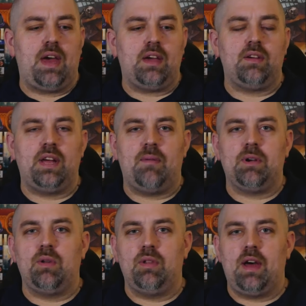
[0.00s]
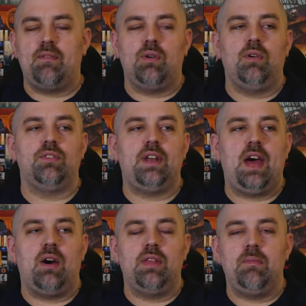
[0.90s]
economical levels and
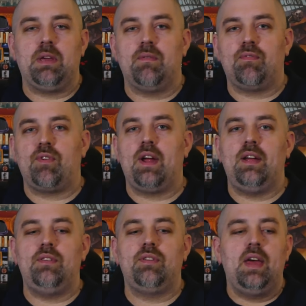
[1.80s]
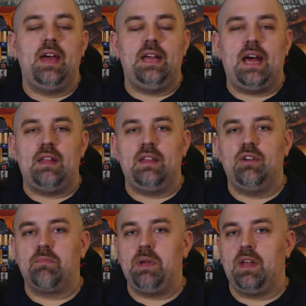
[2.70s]
how they become friends and how they
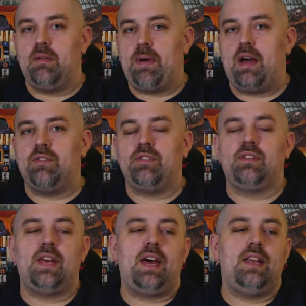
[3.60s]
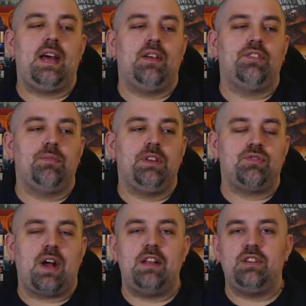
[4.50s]
look beyond the boundaries of that and how something
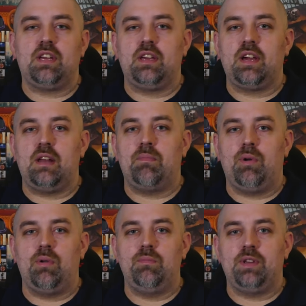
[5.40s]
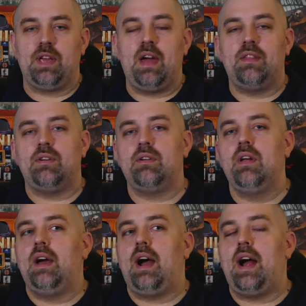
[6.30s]
tragic can kind of pull them together.
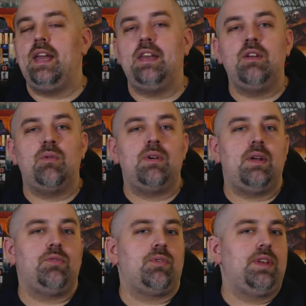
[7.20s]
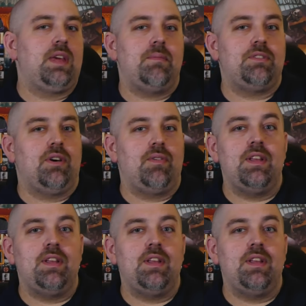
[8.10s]
I didn't know what I was really getting myself